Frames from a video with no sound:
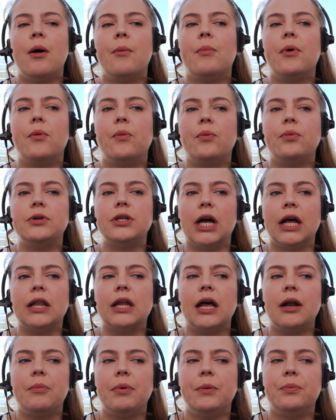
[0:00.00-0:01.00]
But a
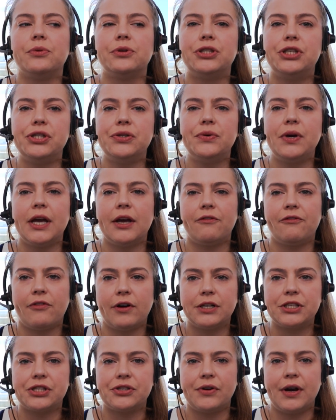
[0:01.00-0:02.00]
lot of people do get
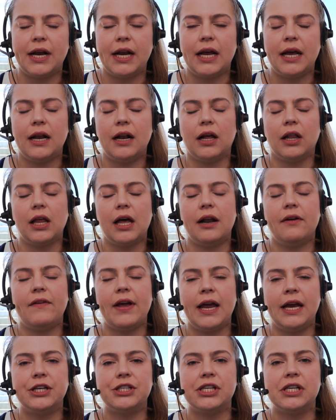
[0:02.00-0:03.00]
frustrated, a lot of
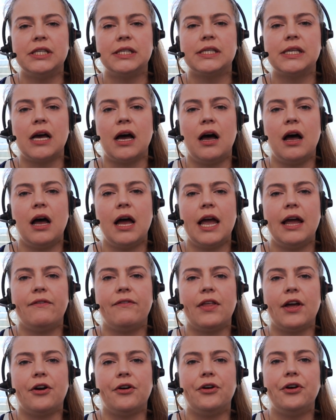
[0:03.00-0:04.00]
agents, if
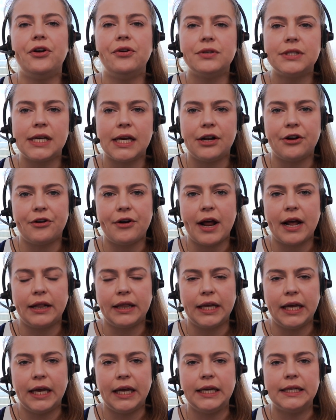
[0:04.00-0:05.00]
they're new to internet
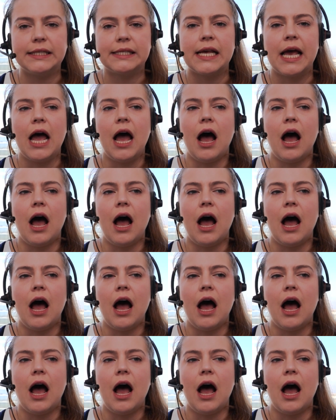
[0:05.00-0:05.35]
leads